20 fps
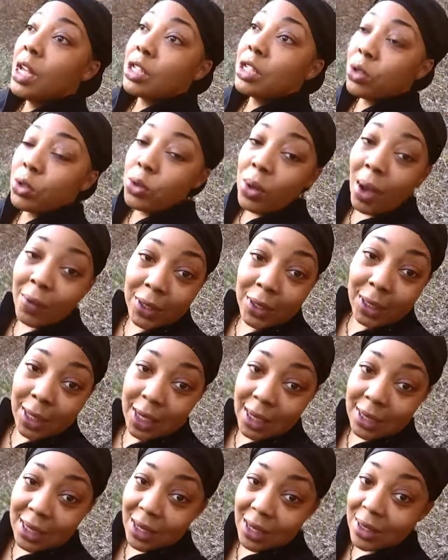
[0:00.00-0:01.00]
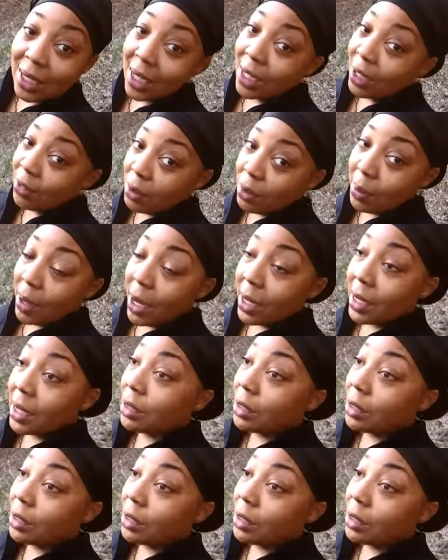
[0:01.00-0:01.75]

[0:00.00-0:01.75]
So you have to lay it down to everybody.